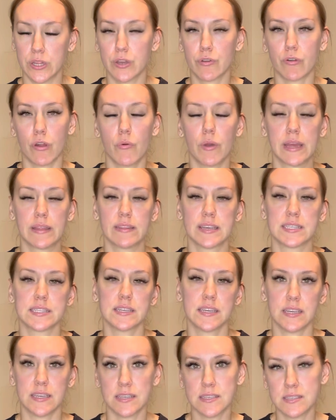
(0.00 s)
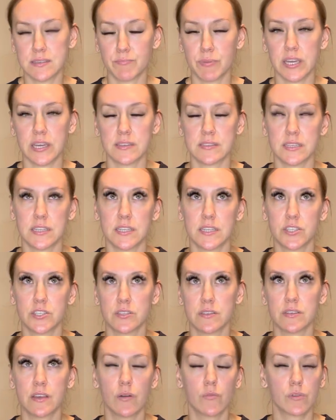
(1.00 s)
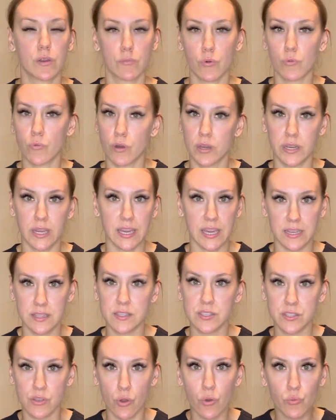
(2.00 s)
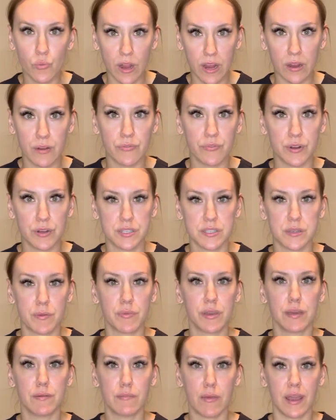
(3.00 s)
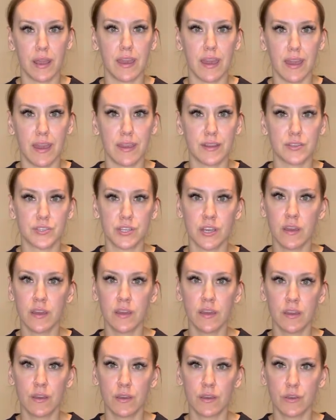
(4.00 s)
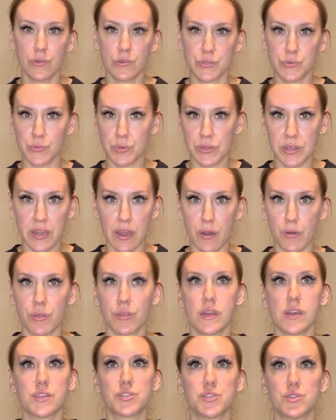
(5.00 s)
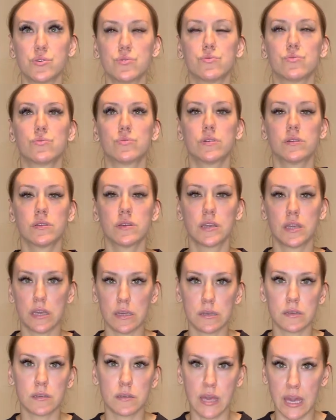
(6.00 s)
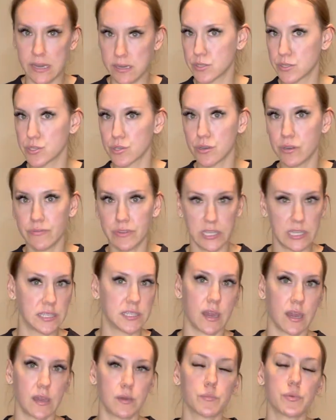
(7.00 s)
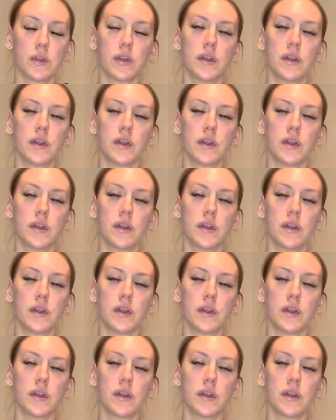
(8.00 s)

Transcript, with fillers: growing this is because it is number one again so rare for somebody my age who's really healthy to get cancer of any type